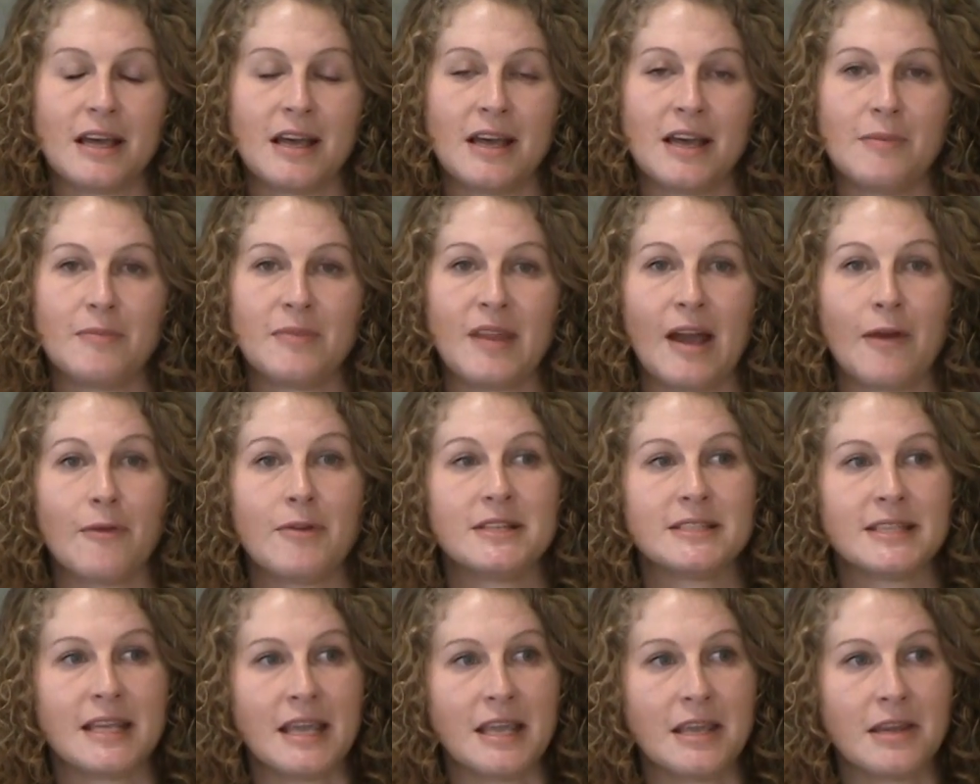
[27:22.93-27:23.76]
That
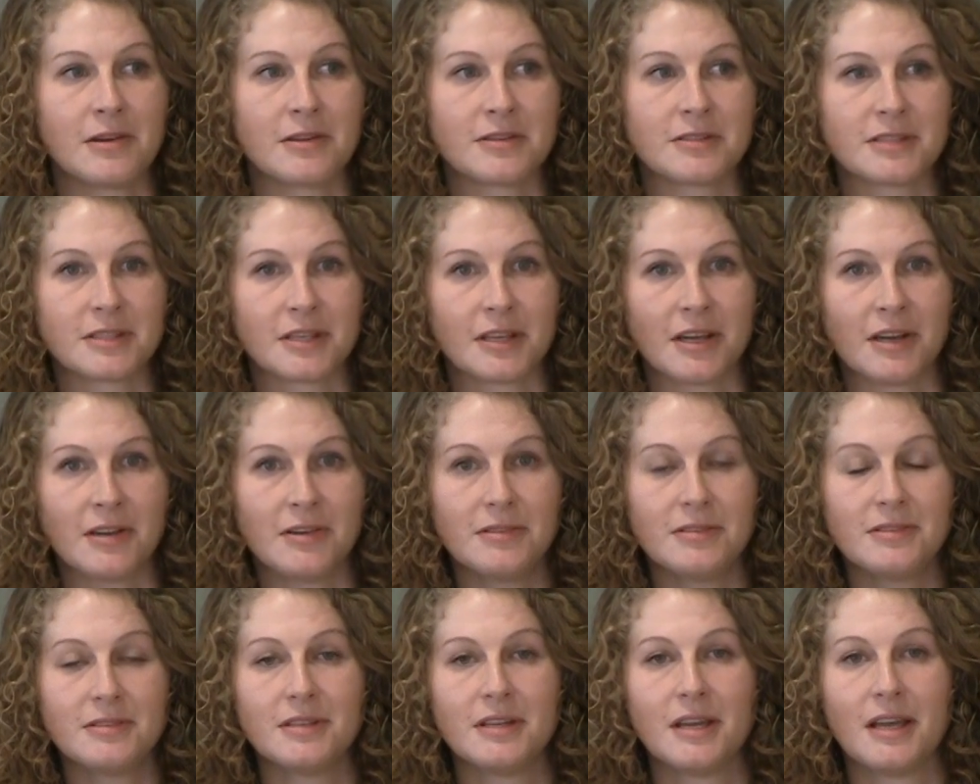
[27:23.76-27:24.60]
was 8 years
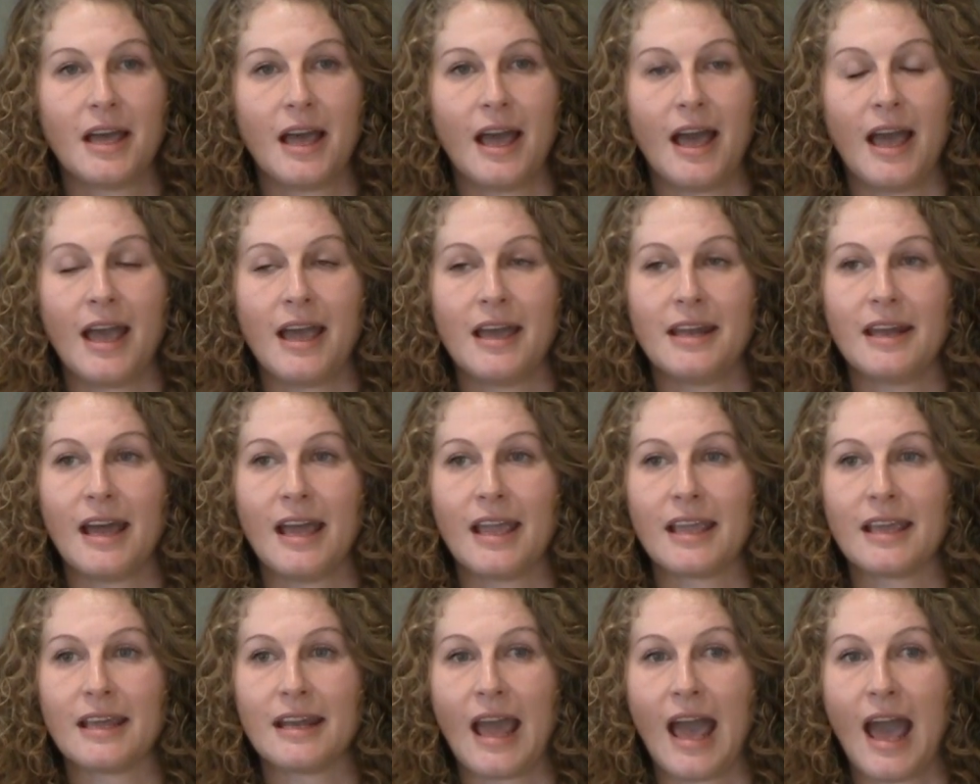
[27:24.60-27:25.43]
ago, and I
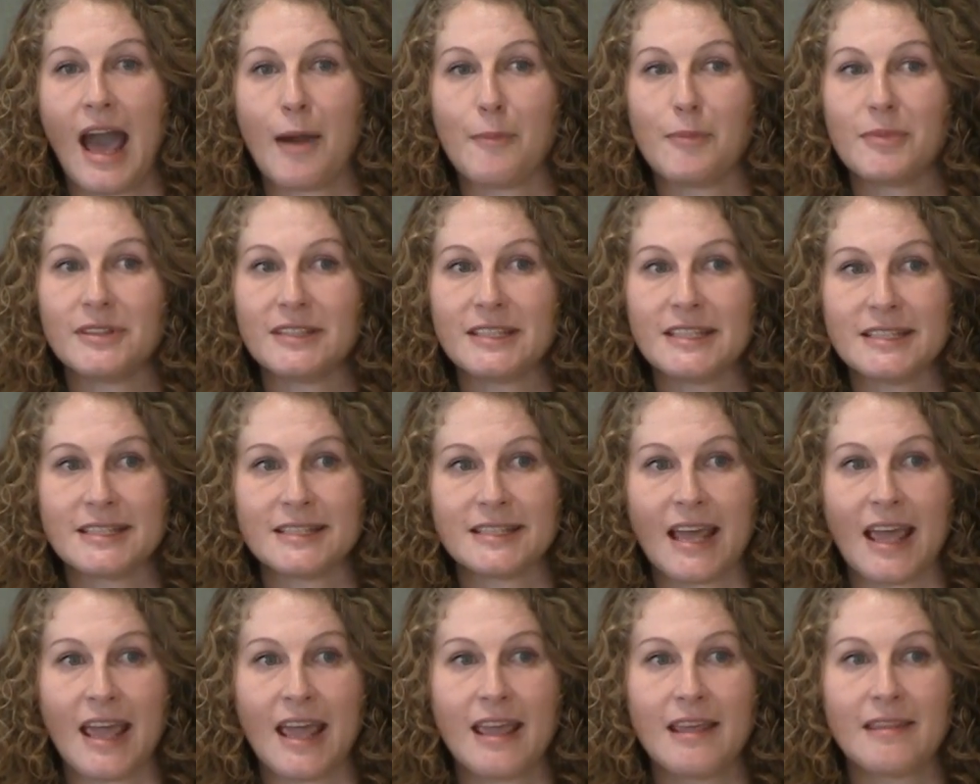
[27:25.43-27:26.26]
can happily
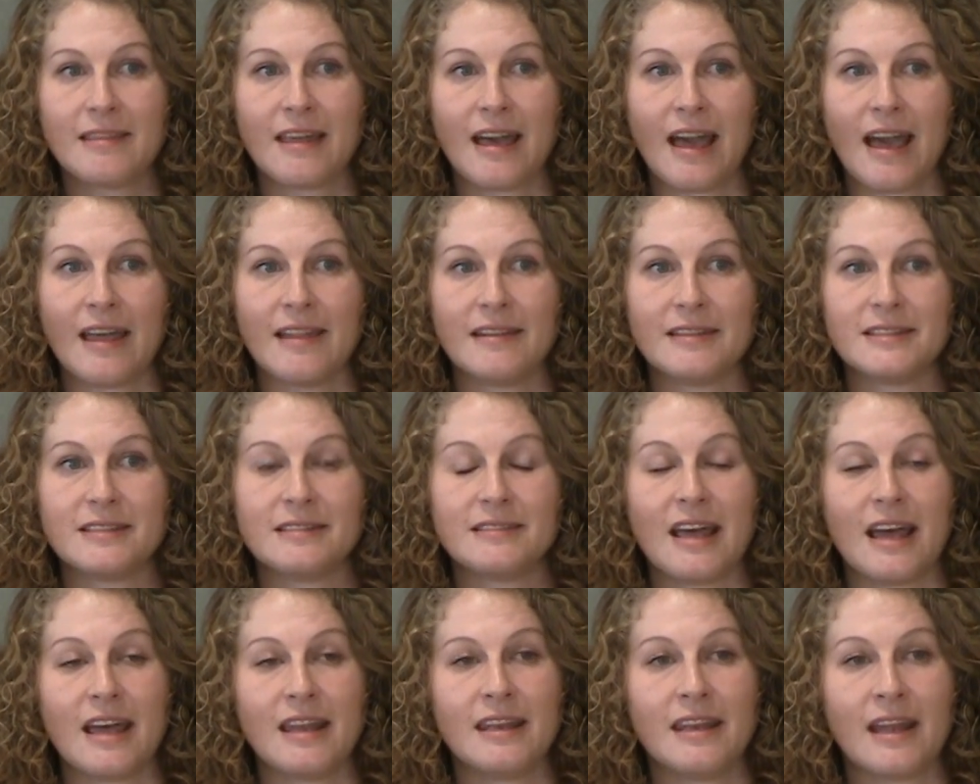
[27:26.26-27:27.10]
say
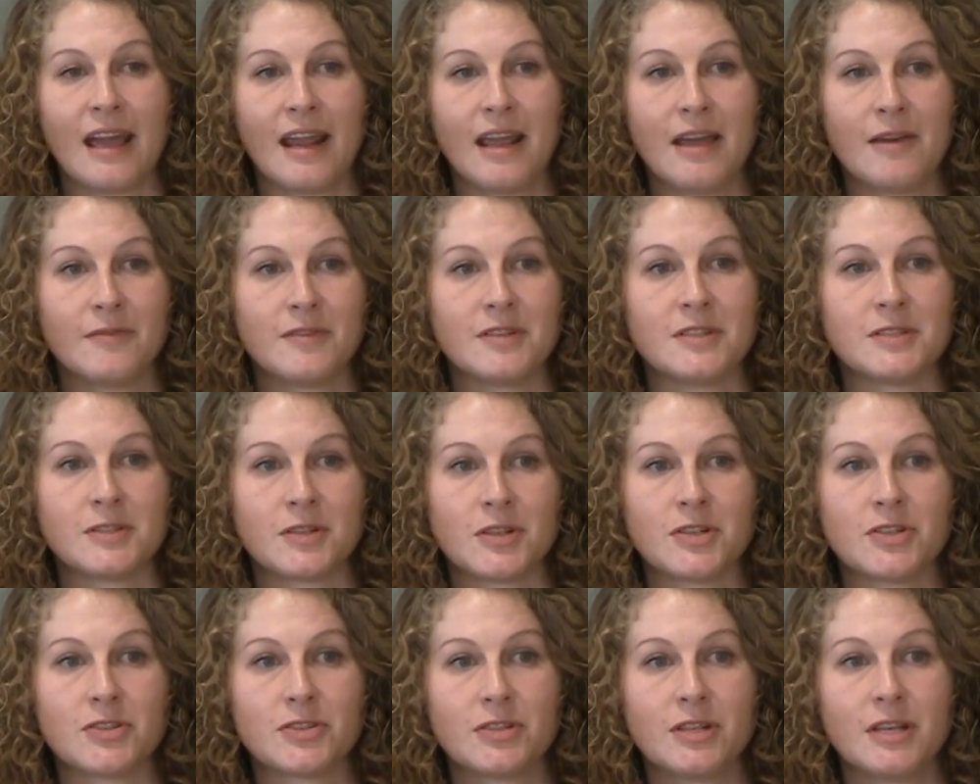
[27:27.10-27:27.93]
that night of the
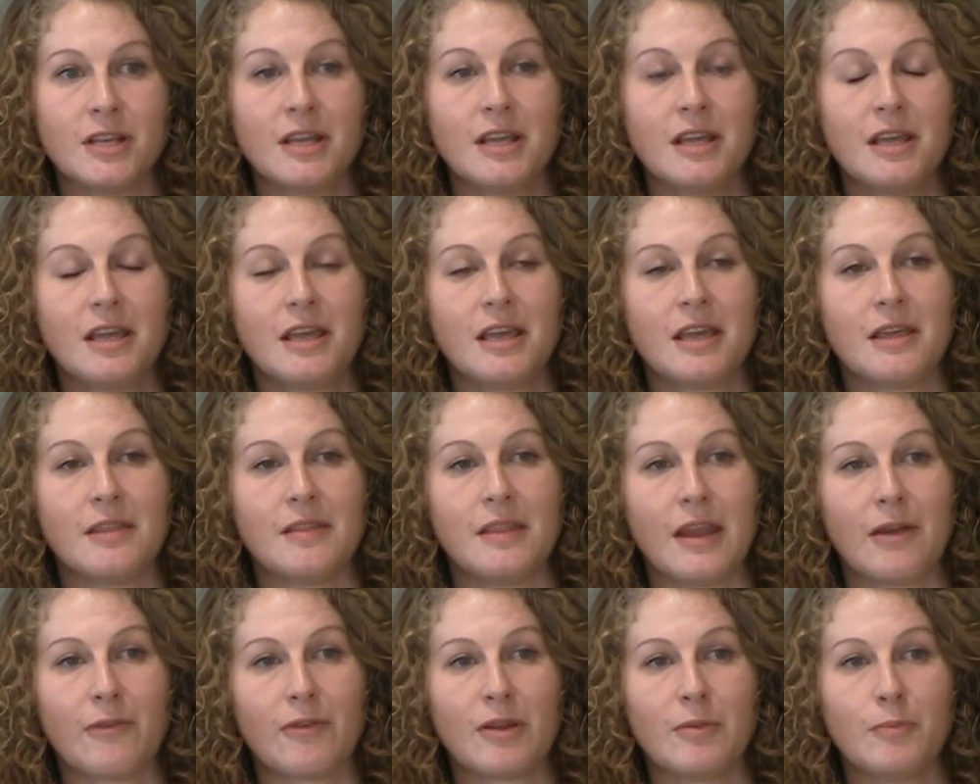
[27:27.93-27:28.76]
surgery,
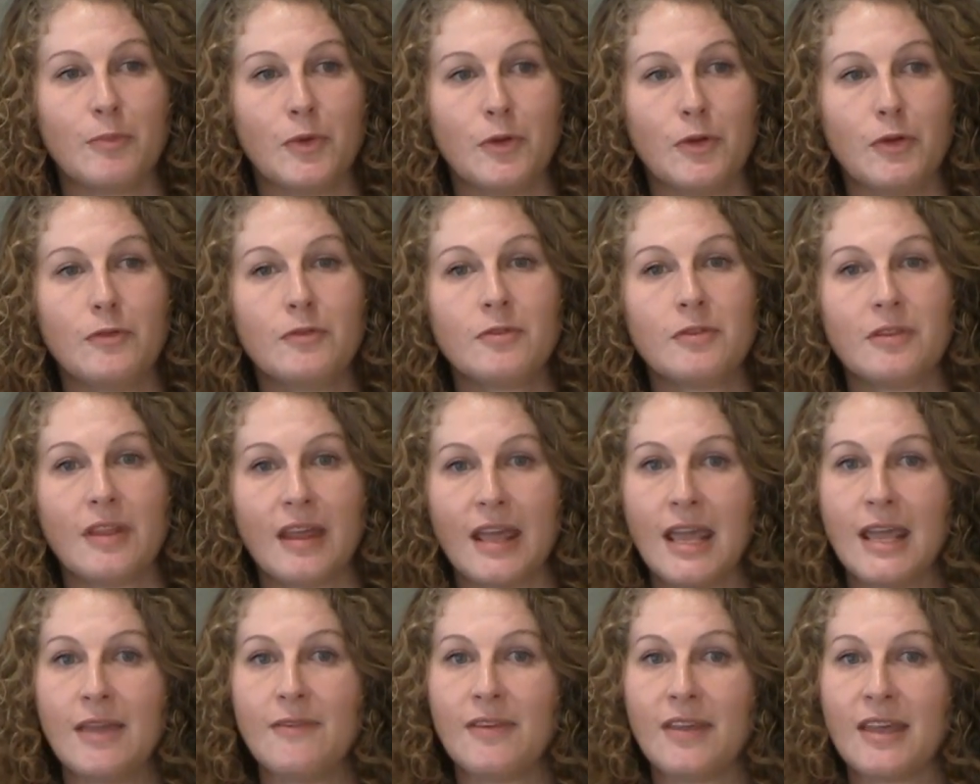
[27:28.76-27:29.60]
they removed the
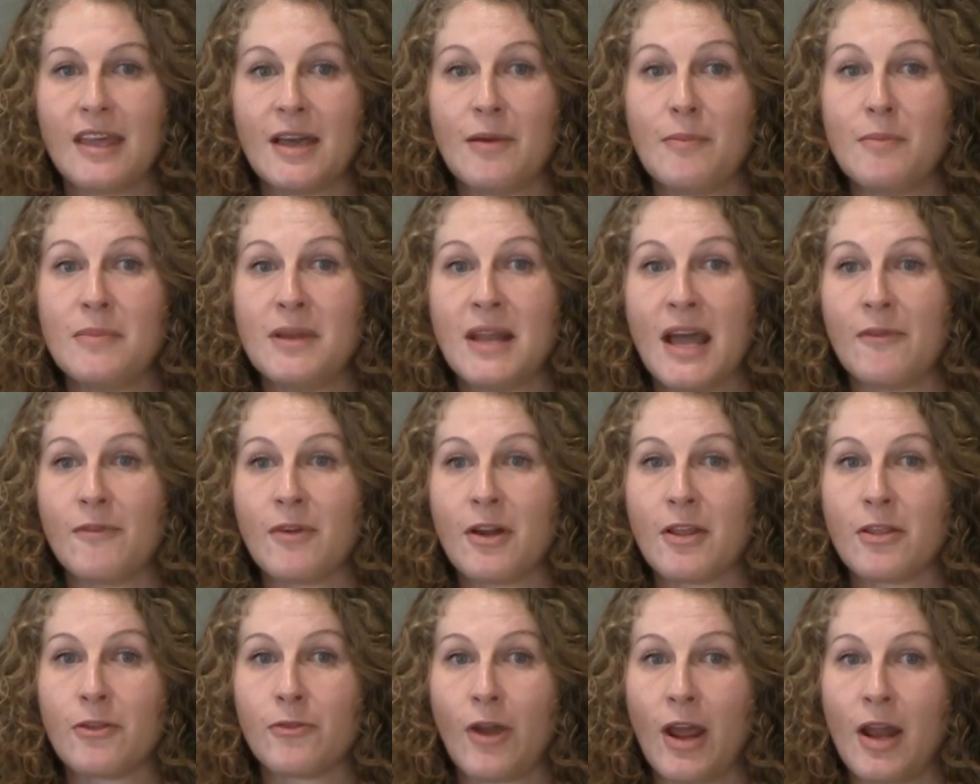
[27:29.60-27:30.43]
AVM, never
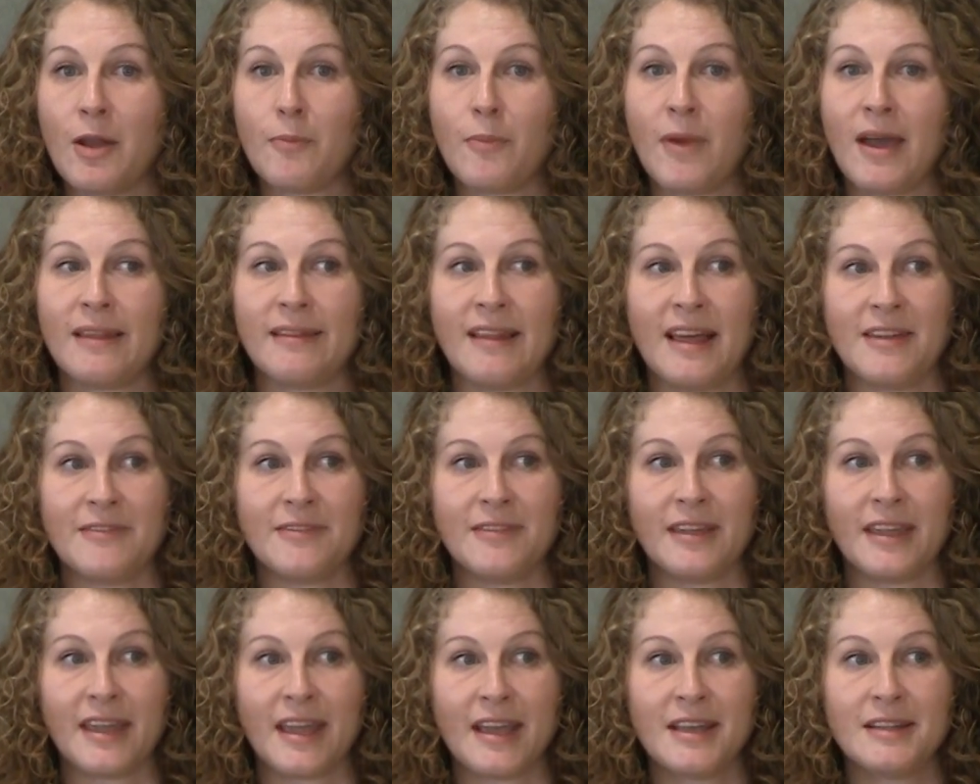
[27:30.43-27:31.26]
to threaten my life
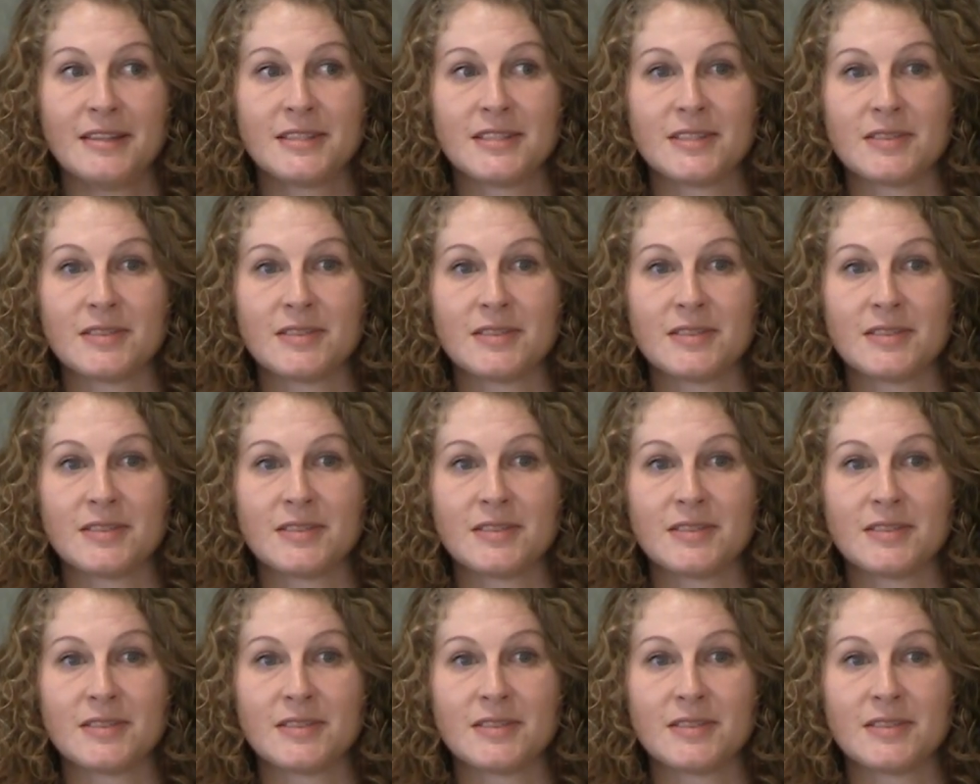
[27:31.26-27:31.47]
again.